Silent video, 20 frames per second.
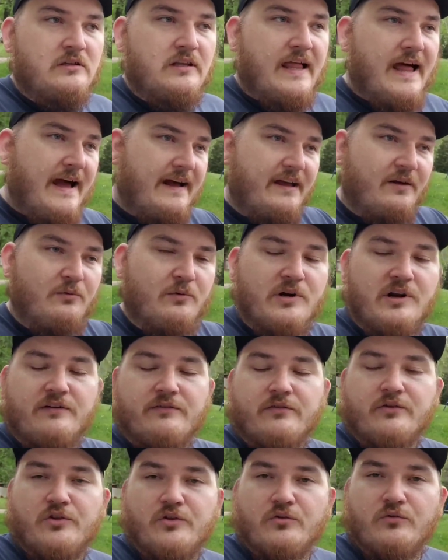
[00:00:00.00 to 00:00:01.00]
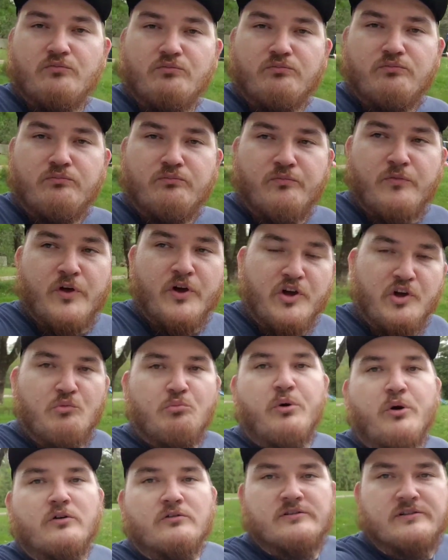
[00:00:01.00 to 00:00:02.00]
like it, whenever the
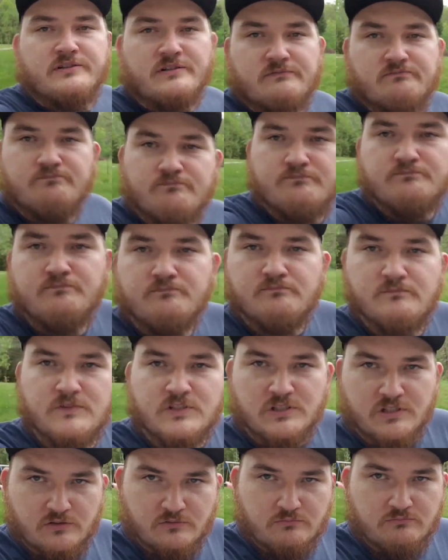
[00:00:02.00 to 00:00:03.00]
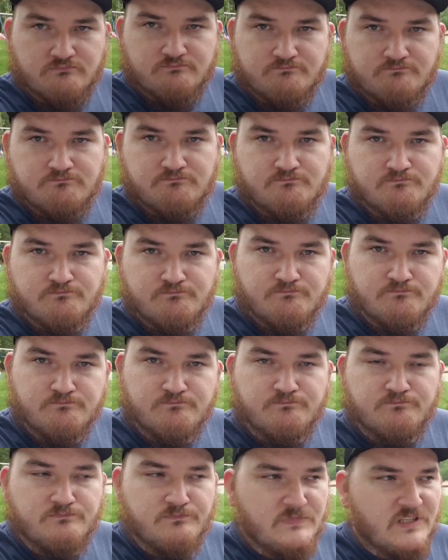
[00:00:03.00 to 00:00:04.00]
good person, you know,
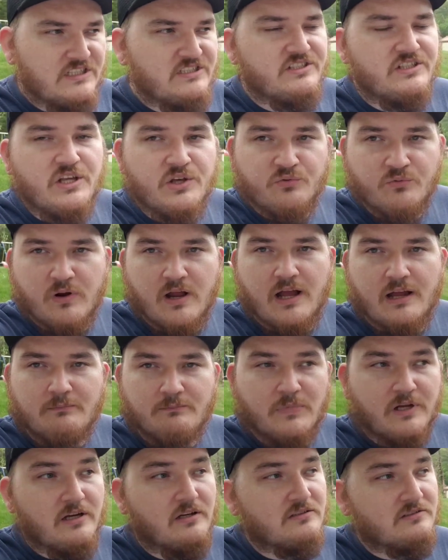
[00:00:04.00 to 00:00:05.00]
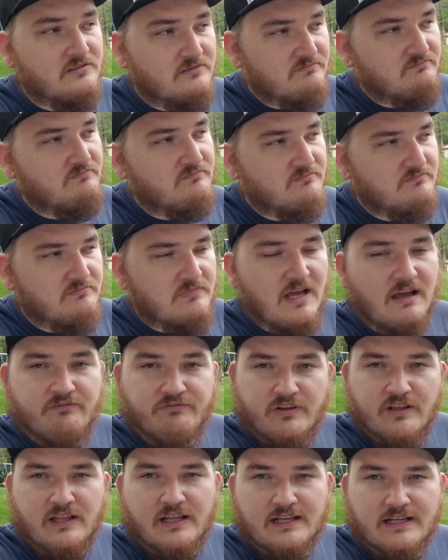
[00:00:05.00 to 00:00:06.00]
gets done right, because I
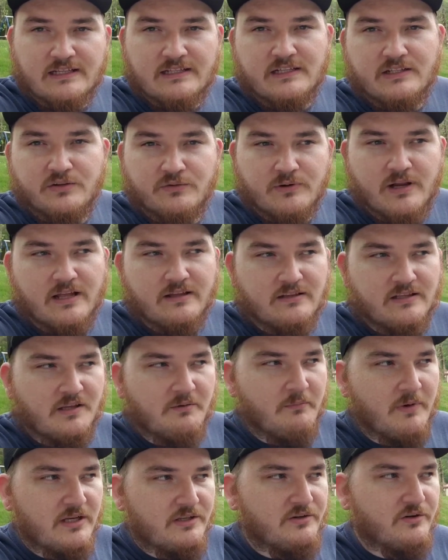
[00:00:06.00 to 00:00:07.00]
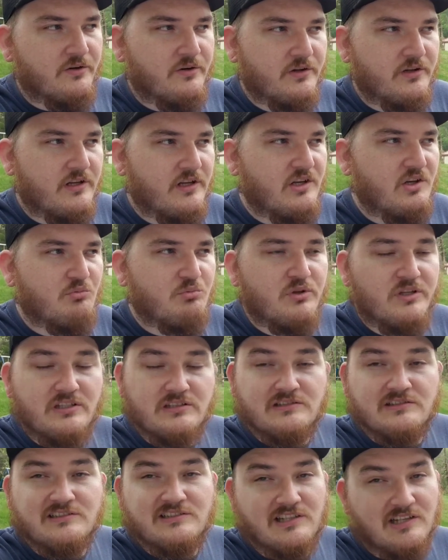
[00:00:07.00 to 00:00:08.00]
feel like I did the right thing by turning it into
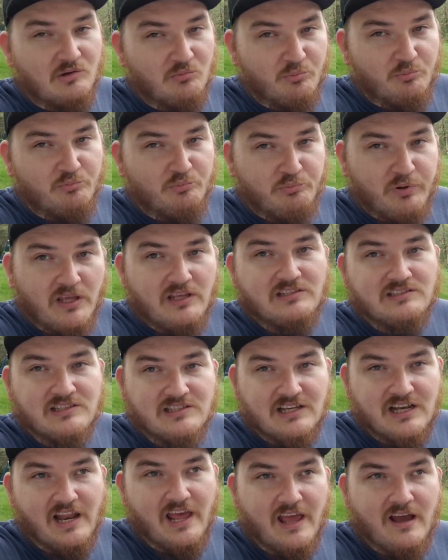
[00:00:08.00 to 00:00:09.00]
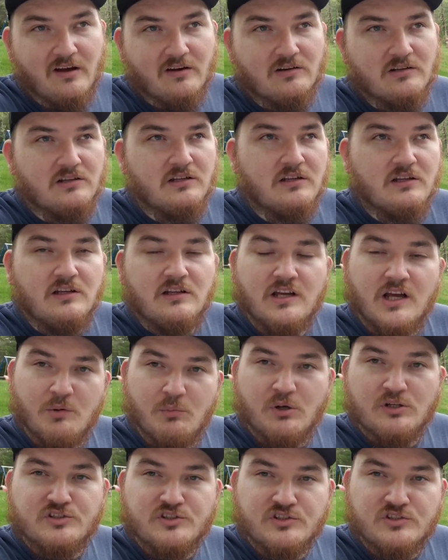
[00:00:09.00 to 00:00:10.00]
police instead of piecing it out
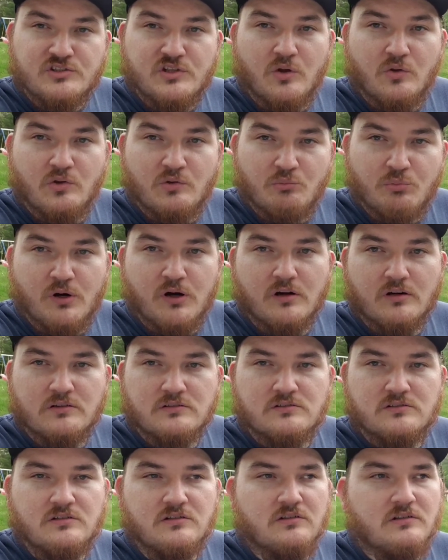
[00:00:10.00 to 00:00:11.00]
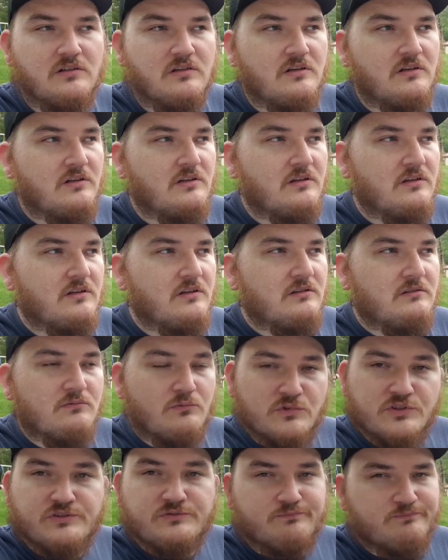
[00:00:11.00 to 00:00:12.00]
a bunch of stolen parts,
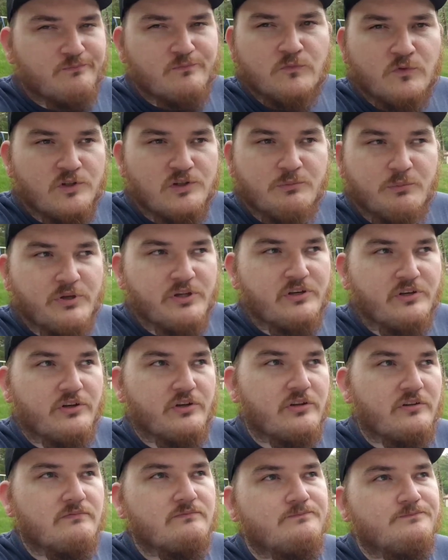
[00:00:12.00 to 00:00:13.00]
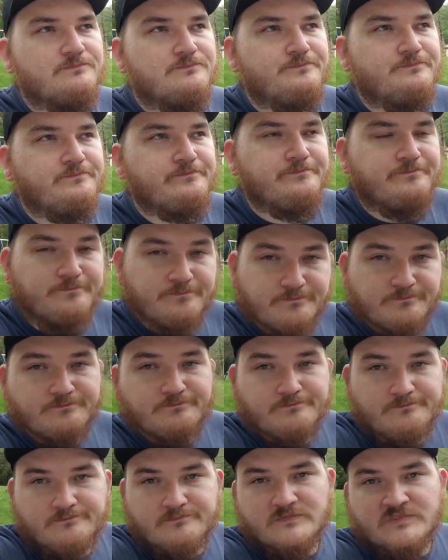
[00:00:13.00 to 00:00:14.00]
which wouldn't have been good.
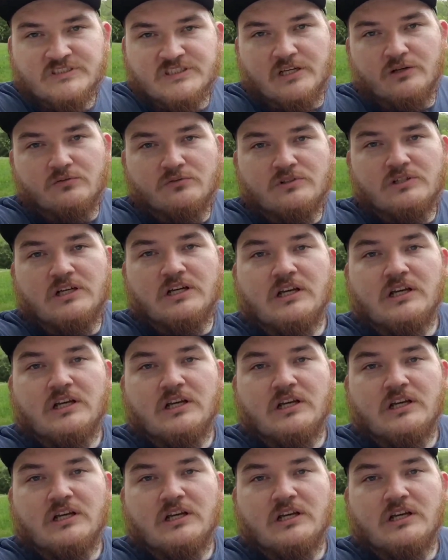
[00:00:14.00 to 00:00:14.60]
So